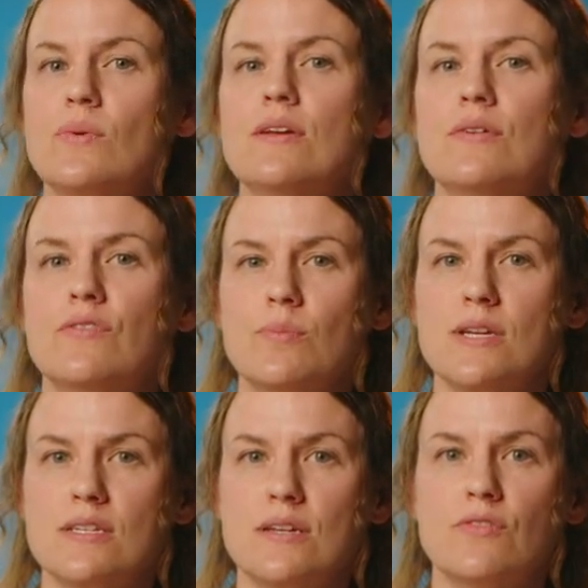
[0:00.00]
window
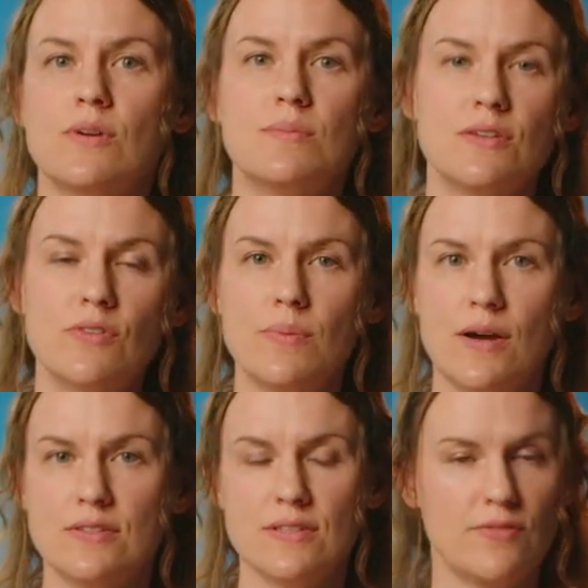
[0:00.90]
information from different
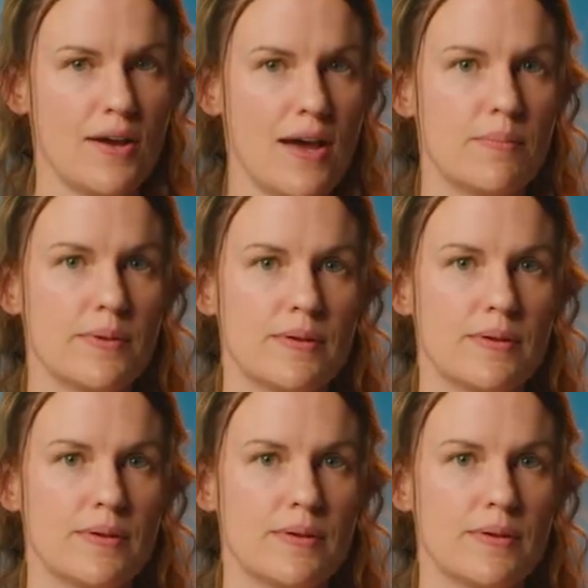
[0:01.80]
parts of your app.